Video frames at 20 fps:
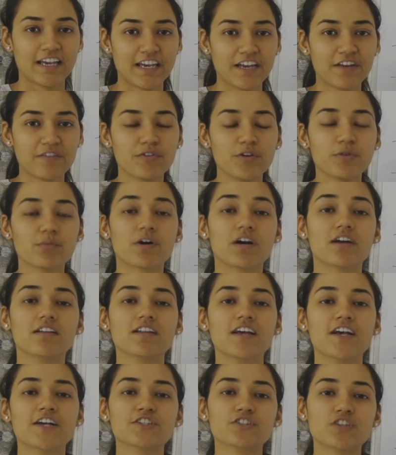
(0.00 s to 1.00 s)
Hey
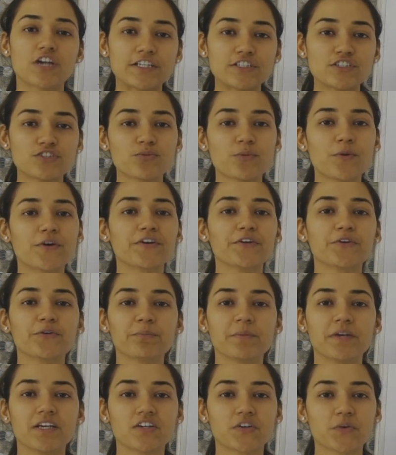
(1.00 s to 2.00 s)
everyone, so I just wanted
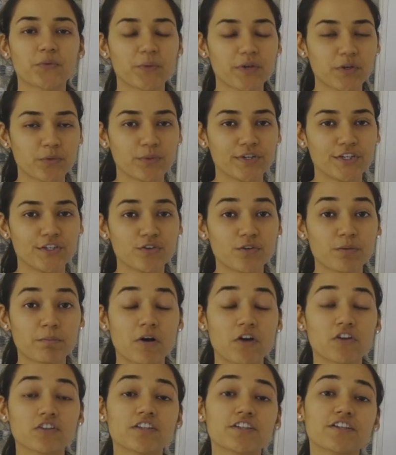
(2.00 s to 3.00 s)
to make a quick video
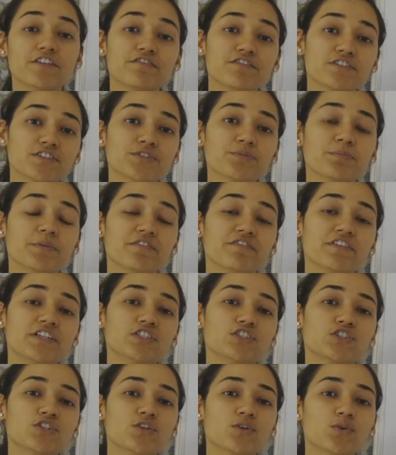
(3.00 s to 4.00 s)
about the difference
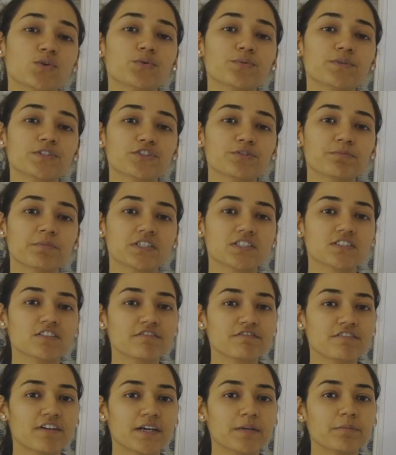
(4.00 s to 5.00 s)
between slow twitch
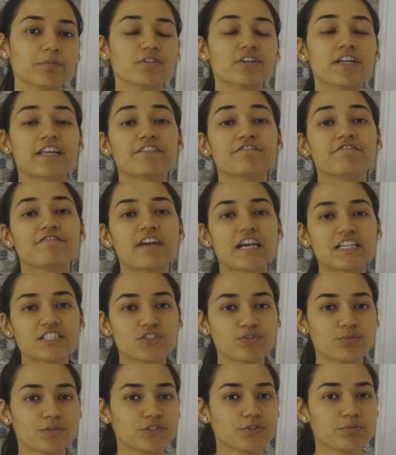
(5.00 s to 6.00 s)
muscle fiber and
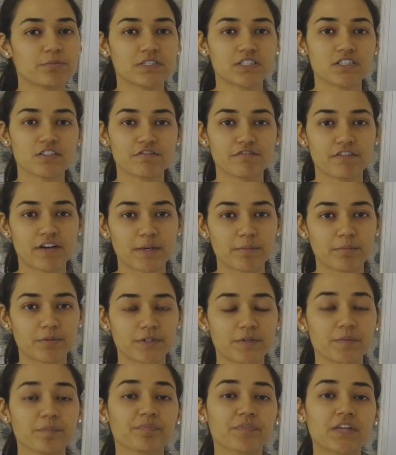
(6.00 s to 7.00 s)
fast twitch muscle
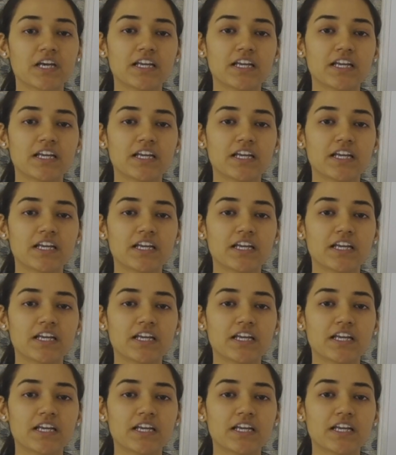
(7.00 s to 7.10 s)
fiber.